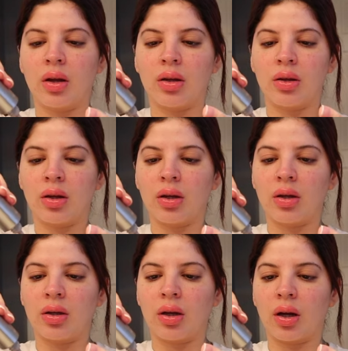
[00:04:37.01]
And
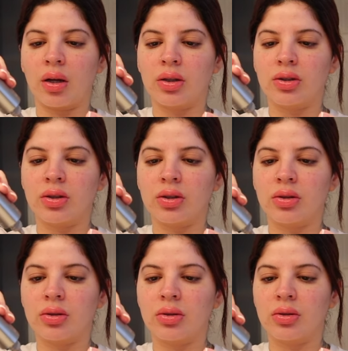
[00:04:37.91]
then I
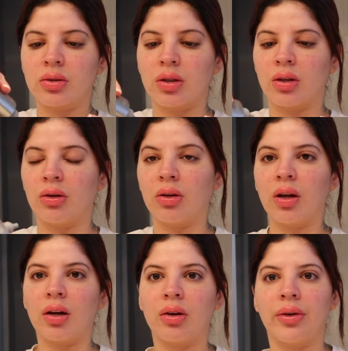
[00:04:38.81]
just load
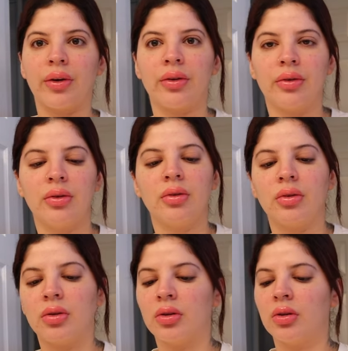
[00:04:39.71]
that on.
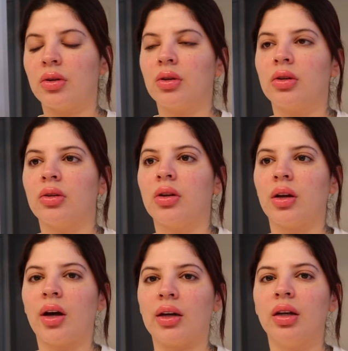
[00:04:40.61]

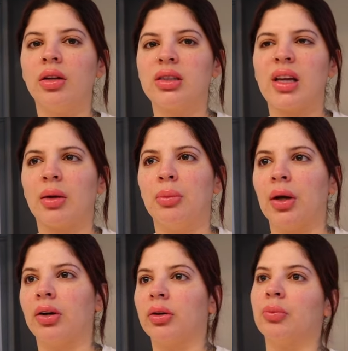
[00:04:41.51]
It kind of looks like
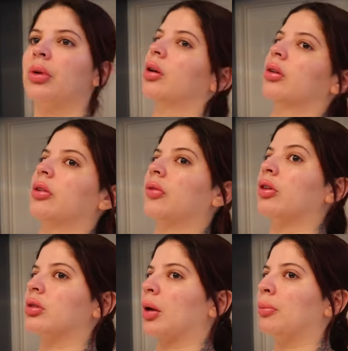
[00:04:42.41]
butter, but it
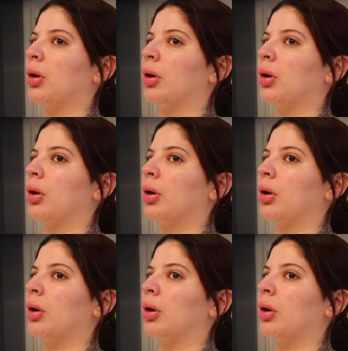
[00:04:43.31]
feels like